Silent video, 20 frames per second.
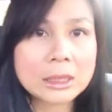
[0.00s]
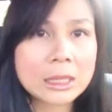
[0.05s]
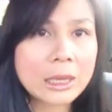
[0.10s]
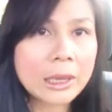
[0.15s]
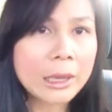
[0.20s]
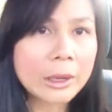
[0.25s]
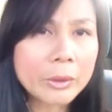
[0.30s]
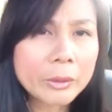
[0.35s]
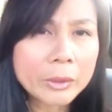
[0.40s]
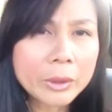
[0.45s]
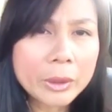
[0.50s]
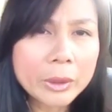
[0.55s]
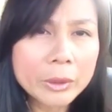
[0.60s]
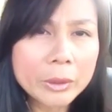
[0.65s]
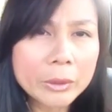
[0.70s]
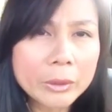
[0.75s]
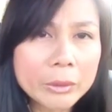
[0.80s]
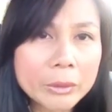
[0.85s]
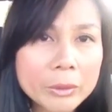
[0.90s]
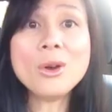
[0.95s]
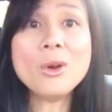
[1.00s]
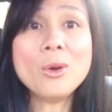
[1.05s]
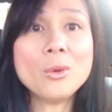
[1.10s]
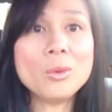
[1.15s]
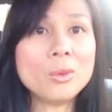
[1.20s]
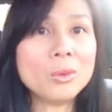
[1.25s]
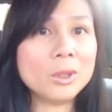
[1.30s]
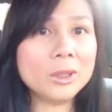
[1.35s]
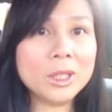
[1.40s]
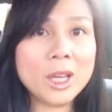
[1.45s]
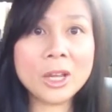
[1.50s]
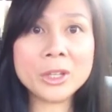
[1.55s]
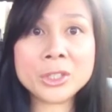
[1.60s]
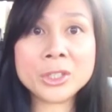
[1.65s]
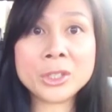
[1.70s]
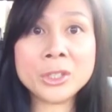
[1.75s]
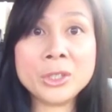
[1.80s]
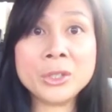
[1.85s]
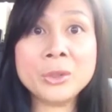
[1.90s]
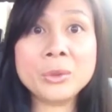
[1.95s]
I don't know. Will not do
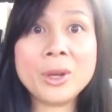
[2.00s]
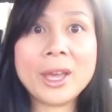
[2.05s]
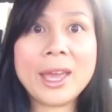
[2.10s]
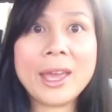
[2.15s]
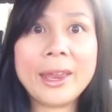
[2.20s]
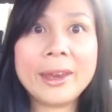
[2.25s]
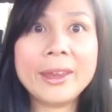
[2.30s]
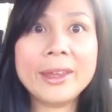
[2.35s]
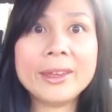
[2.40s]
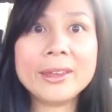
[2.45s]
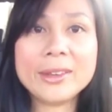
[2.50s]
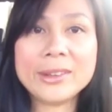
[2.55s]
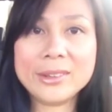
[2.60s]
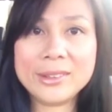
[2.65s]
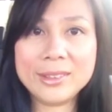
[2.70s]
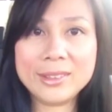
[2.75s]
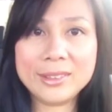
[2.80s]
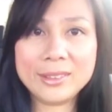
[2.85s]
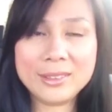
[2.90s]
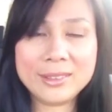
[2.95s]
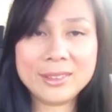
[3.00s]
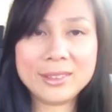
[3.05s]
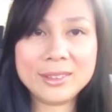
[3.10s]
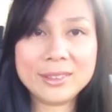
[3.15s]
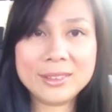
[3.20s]
you any good.